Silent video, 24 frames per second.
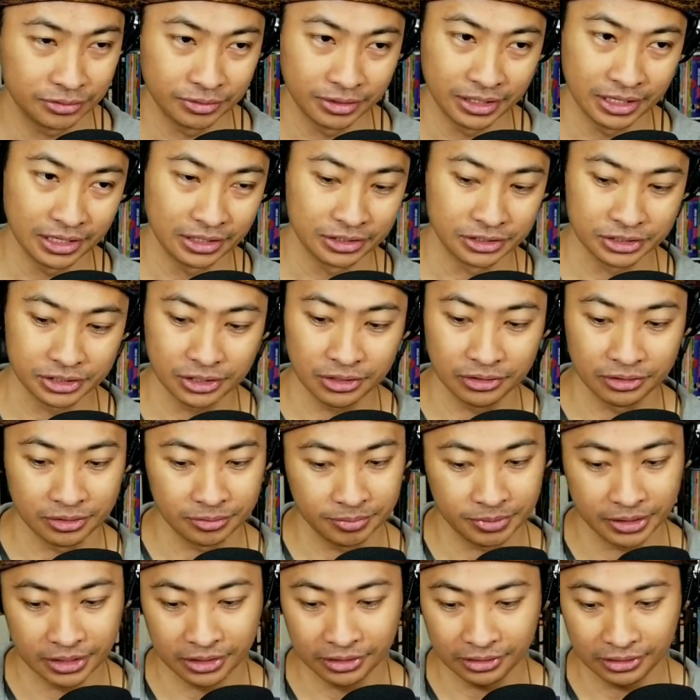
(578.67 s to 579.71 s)
redemption
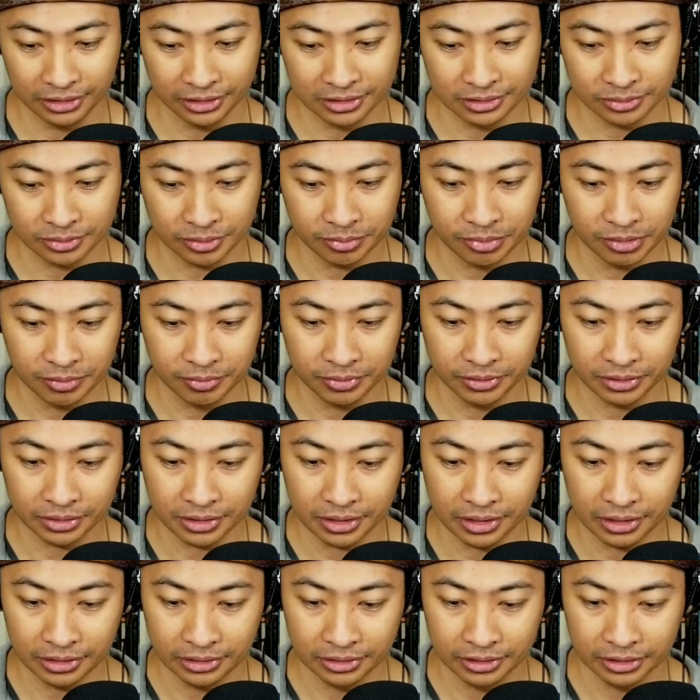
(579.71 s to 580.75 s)
apparently is what people are
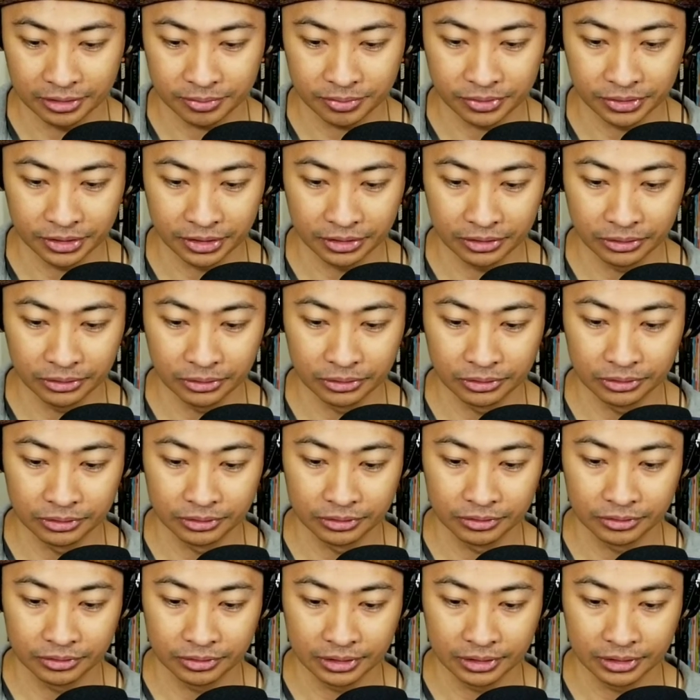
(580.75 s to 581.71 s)
calling it. Pretty cool.